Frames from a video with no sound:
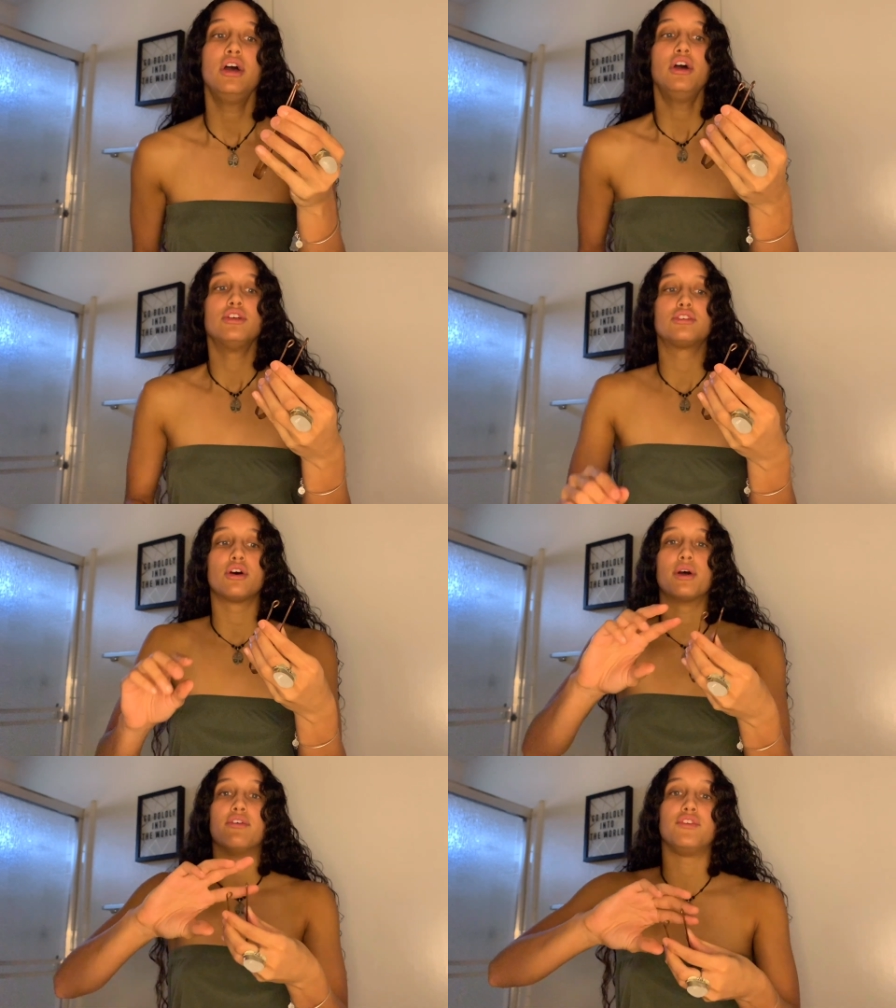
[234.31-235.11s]

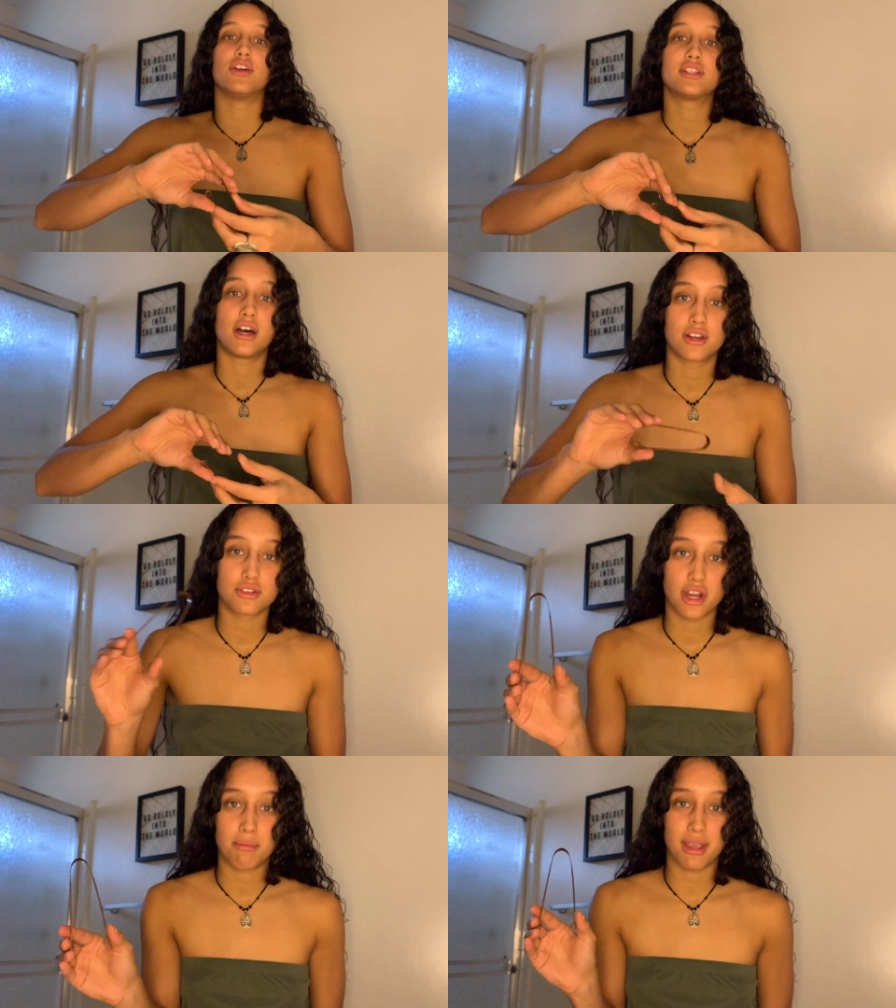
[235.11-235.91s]
So if your tongue
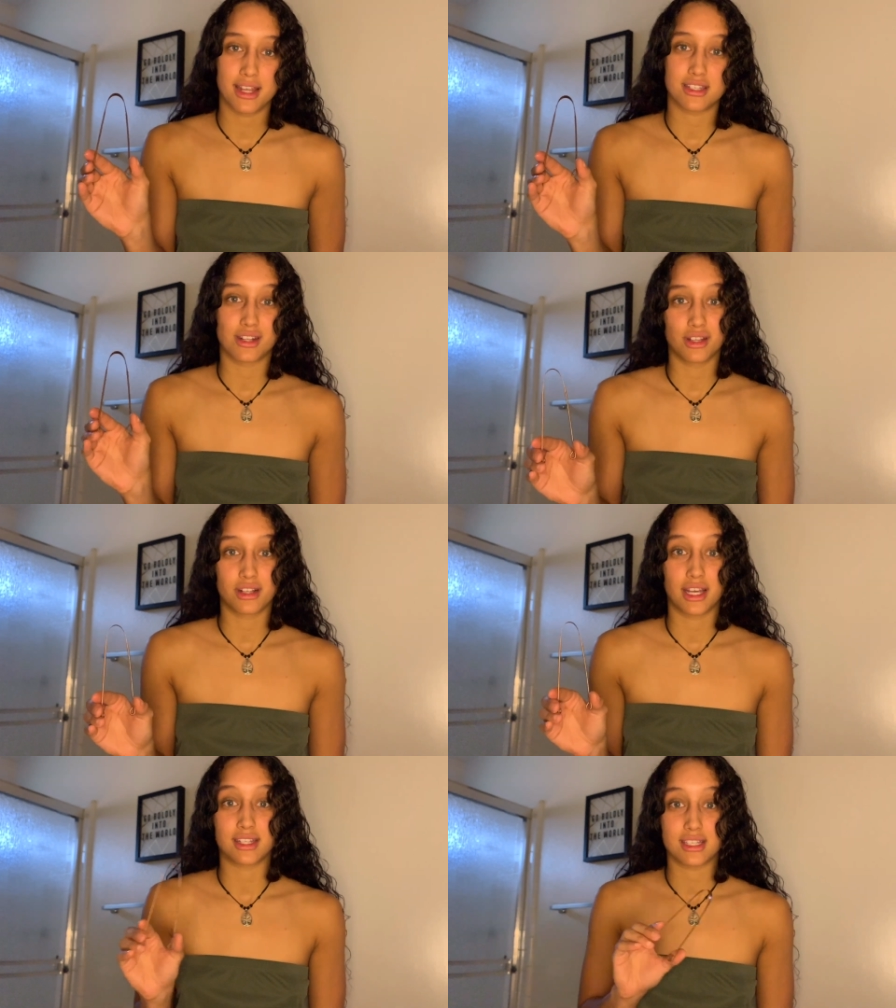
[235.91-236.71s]
scrape begins to look
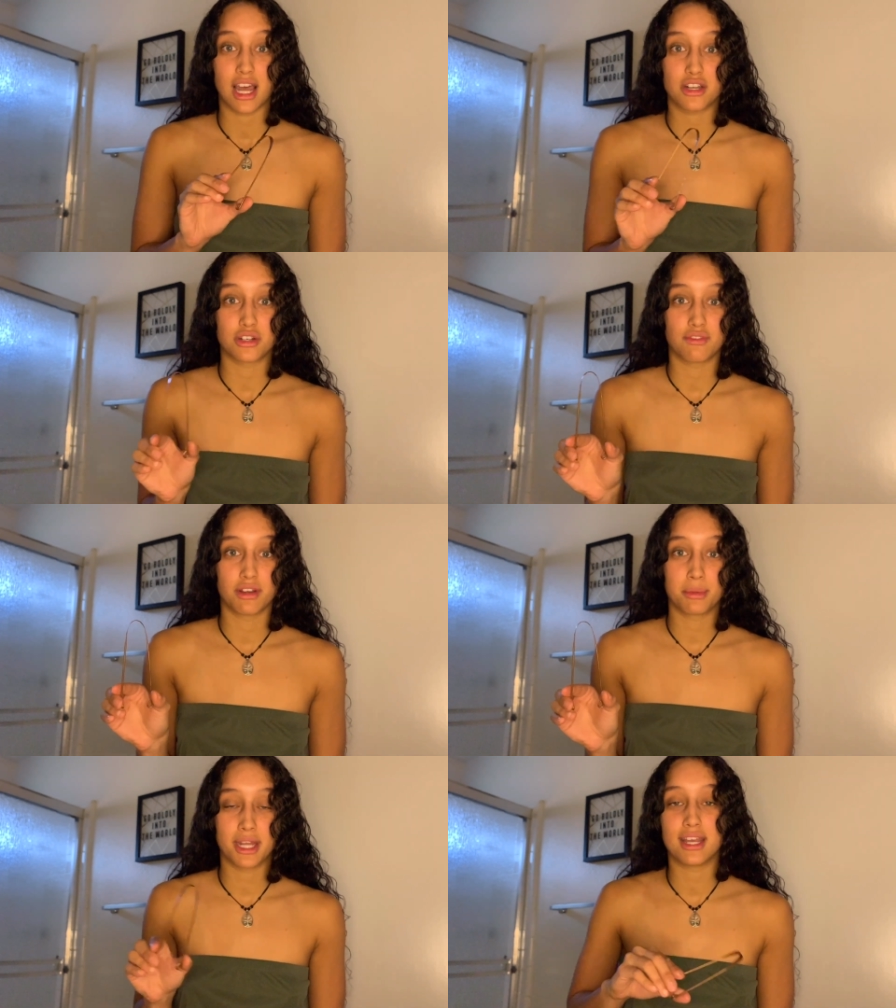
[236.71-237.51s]
like the Statue of
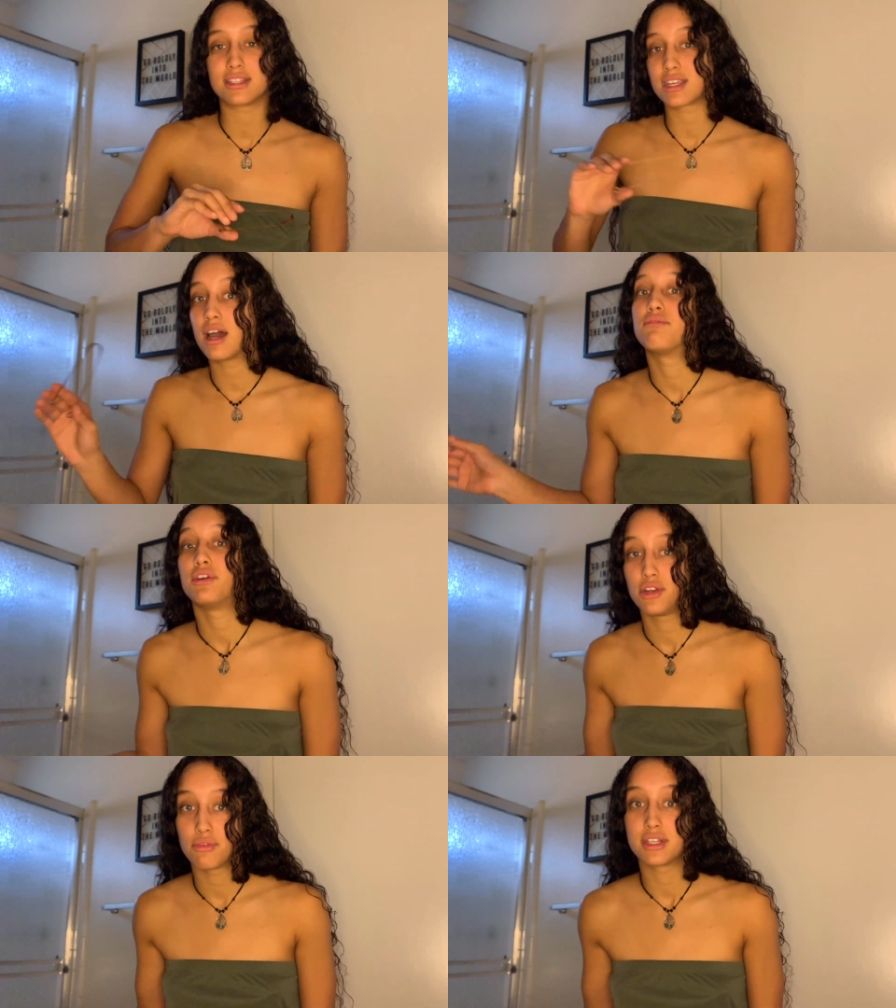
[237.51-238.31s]
Liberty, it's time for
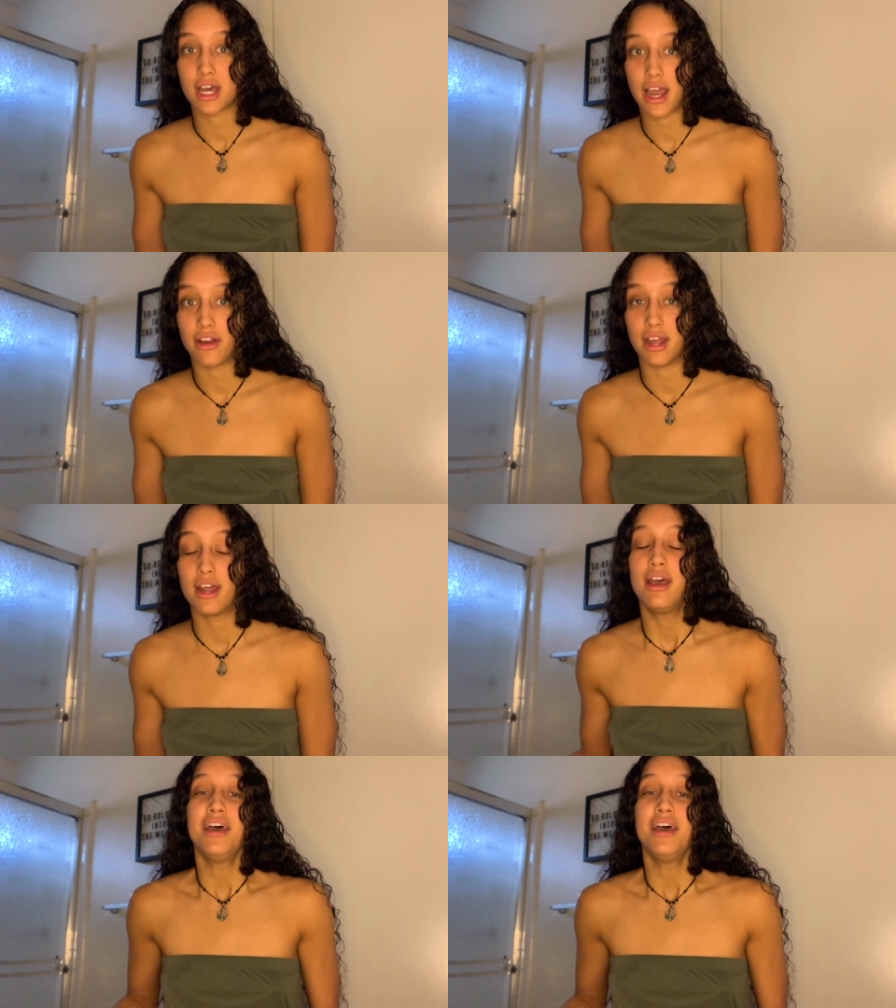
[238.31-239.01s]
you to retire it.